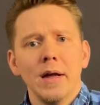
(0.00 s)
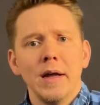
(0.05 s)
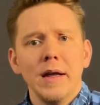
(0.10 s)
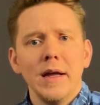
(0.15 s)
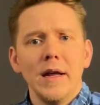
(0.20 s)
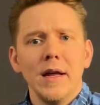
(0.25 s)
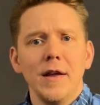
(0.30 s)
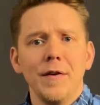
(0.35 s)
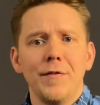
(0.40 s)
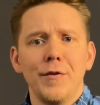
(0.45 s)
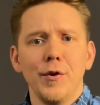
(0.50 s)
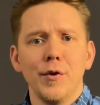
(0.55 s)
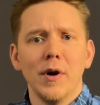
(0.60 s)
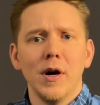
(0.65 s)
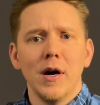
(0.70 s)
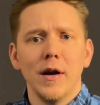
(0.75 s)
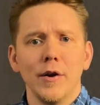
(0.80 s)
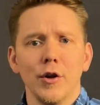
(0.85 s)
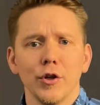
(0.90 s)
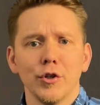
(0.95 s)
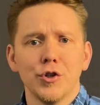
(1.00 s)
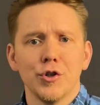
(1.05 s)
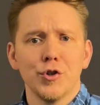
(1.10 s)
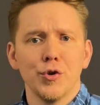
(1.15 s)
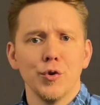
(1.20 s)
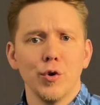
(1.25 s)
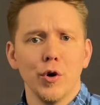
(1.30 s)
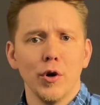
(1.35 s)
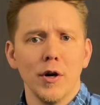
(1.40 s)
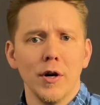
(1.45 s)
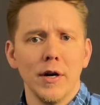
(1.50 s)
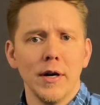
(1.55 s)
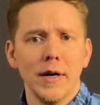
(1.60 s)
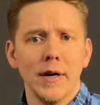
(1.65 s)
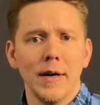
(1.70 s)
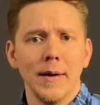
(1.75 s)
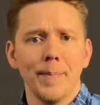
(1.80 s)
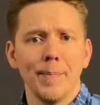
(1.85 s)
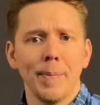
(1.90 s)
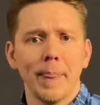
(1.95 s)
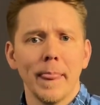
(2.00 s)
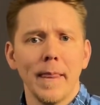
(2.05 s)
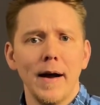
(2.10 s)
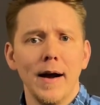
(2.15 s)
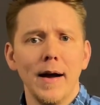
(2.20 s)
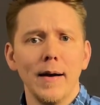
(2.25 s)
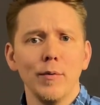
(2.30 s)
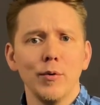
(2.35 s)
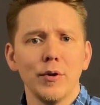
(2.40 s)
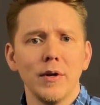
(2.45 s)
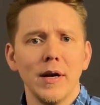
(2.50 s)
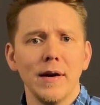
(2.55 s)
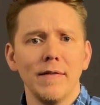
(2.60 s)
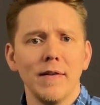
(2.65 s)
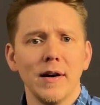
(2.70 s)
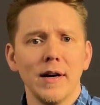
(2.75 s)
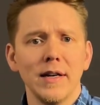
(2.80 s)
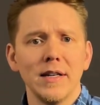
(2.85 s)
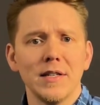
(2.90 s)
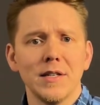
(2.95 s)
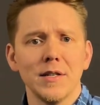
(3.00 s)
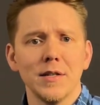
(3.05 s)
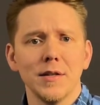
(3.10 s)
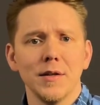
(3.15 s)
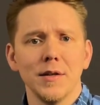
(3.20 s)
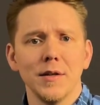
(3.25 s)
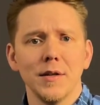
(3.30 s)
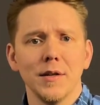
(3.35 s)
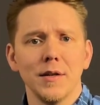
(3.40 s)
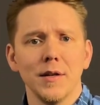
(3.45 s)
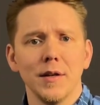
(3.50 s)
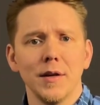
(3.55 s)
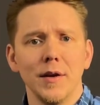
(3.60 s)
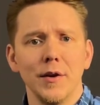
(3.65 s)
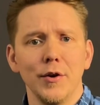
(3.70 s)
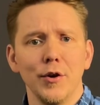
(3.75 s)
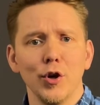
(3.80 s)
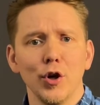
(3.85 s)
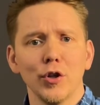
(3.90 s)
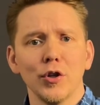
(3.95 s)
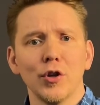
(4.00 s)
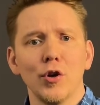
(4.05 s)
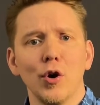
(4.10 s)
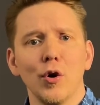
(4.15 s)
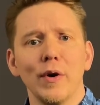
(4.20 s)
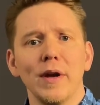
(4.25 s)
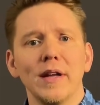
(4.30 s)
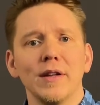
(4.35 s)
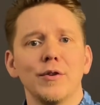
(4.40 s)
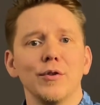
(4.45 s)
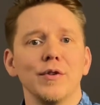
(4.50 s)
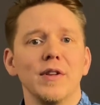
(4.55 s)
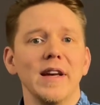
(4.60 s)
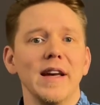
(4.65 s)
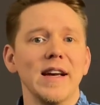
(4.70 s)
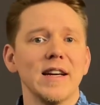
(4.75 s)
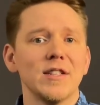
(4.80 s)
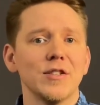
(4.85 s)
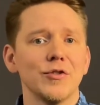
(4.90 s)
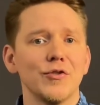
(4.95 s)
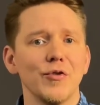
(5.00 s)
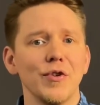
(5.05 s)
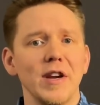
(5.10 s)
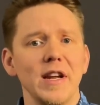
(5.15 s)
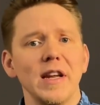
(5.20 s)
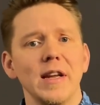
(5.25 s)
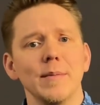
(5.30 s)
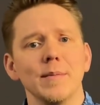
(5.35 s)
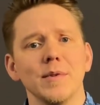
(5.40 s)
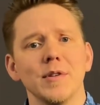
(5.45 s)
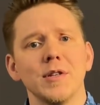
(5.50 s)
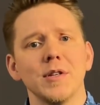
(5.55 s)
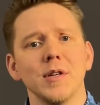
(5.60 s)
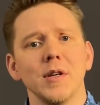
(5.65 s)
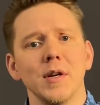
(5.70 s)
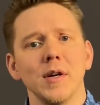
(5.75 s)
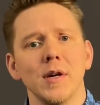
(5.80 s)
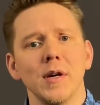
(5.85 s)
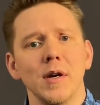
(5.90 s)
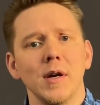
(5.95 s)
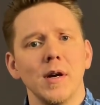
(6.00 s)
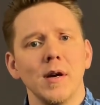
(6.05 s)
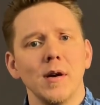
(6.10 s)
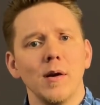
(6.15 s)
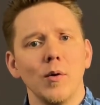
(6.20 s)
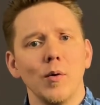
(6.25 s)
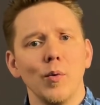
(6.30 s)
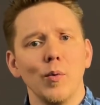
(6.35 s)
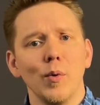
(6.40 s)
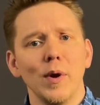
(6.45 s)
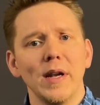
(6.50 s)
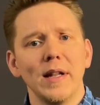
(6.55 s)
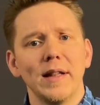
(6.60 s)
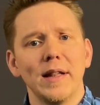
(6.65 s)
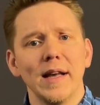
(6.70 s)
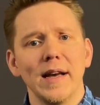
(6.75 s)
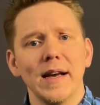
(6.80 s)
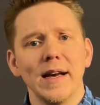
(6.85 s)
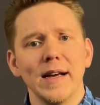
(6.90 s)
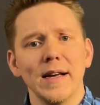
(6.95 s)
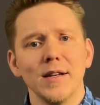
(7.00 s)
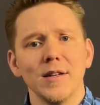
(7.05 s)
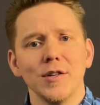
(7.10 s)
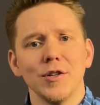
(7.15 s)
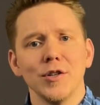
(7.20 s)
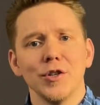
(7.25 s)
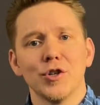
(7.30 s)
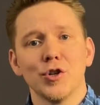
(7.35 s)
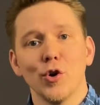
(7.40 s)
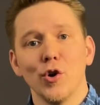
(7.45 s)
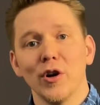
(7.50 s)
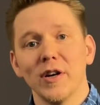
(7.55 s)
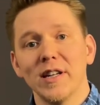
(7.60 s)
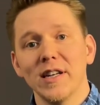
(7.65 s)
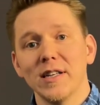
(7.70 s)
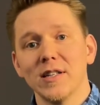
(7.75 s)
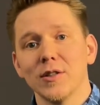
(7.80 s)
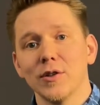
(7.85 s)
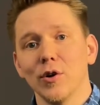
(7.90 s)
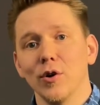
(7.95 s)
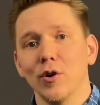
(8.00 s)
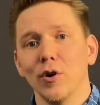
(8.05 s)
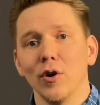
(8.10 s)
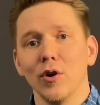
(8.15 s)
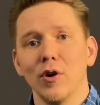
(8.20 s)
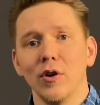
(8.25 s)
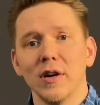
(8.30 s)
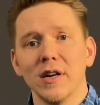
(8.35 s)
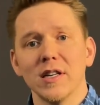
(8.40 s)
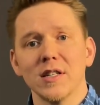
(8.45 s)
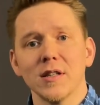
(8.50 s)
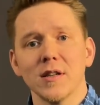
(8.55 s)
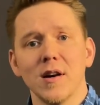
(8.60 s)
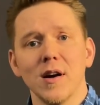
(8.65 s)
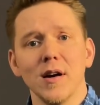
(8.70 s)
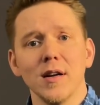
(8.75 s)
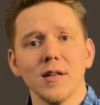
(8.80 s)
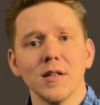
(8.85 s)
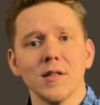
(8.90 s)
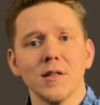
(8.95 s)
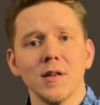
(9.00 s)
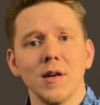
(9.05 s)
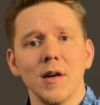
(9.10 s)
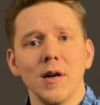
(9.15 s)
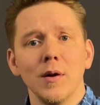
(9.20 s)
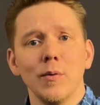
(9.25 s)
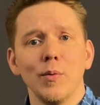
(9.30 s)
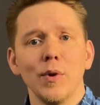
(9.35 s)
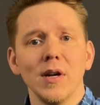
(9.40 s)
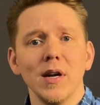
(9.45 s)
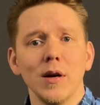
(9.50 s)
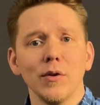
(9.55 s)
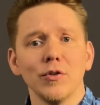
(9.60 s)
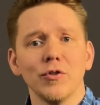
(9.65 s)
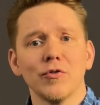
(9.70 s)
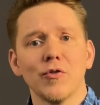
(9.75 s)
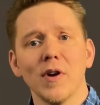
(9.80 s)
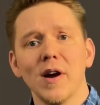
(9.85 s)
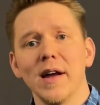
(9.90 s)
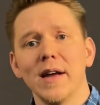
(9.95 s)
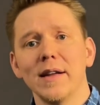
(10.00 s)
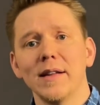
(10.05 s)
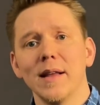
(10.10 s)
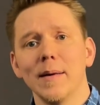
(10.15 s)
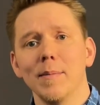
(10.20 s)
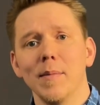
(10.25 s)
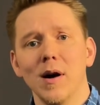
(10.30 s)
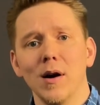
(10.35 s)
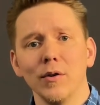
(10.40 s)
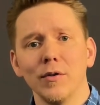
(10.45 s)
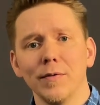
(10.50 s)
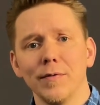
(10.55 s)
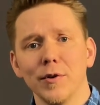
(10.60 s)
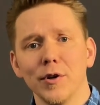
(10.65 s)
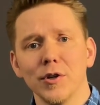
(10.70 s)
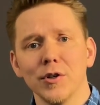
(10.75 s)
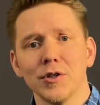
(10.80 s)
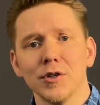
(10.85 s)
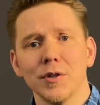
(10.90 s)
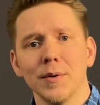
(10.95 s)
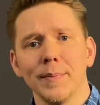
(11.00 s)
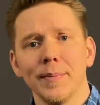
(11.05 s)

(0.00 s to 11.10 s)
if you are not sure, I would advise not going to the extremes with the shortest or longest guns without trying them out first.